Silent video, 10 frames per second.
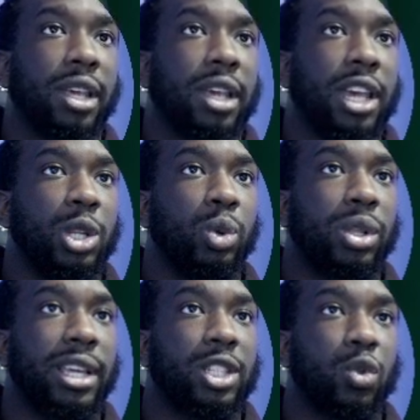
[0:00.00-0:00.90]
and you would
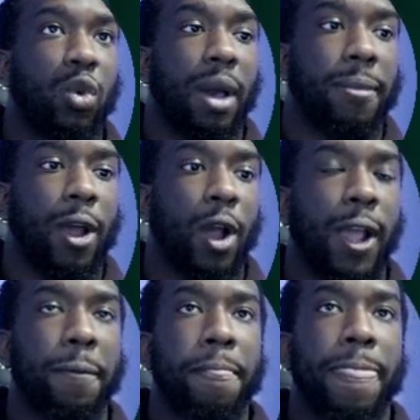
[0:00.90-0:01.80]
click swap. All
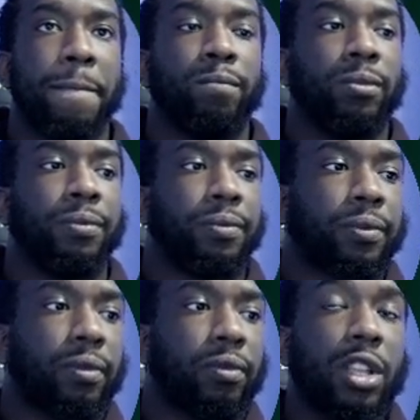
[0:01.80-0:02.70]
right,
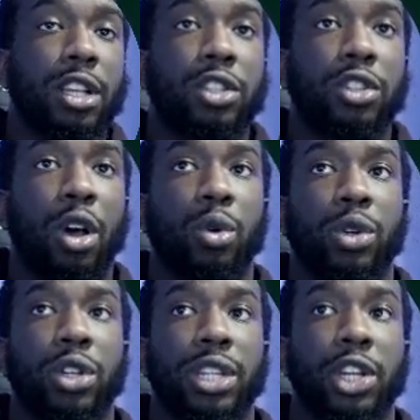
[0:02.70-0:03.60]
so
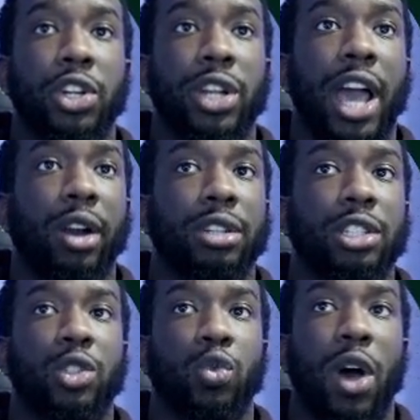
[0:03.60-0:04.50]
you're now going to
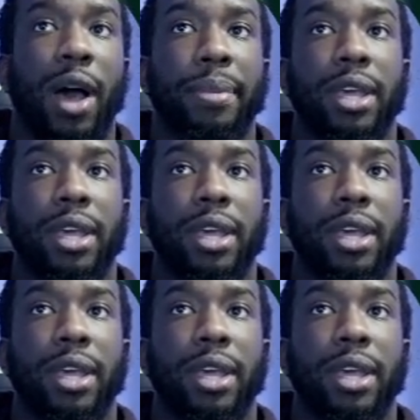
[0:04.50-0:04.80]
swap,